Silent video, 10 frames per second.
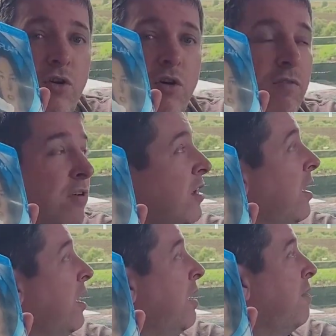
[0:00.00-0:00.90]
of
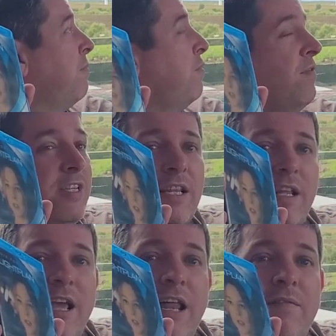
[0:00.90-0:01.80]
movies at the
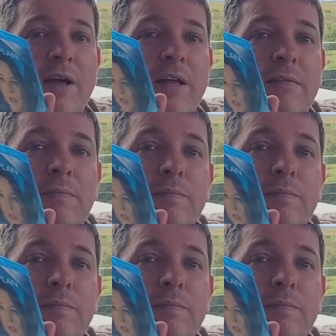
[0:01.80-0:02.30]
caravan,